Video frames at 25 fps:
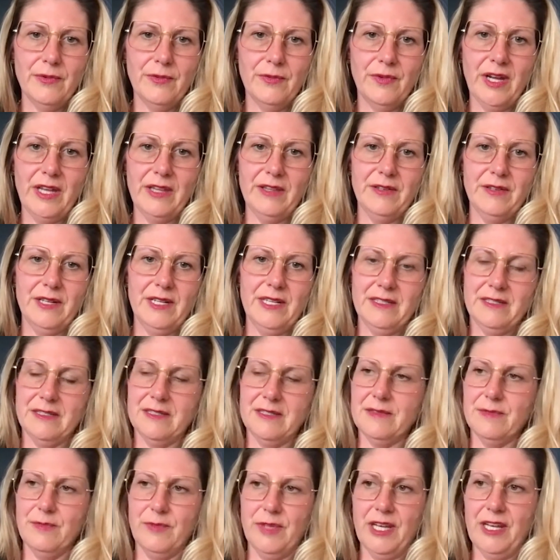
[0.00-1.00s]
whether
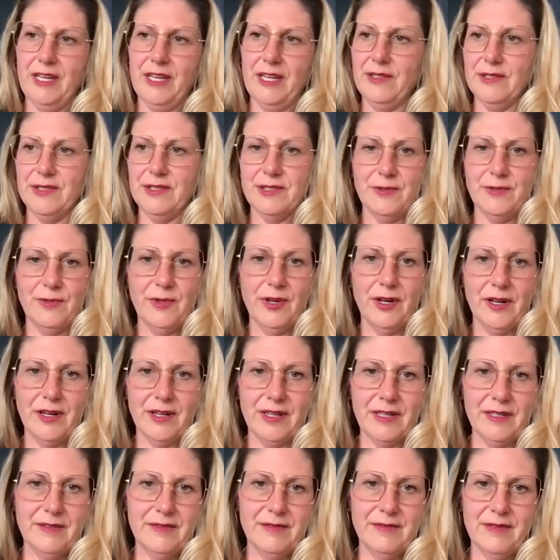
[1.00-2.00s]
it's when I used to work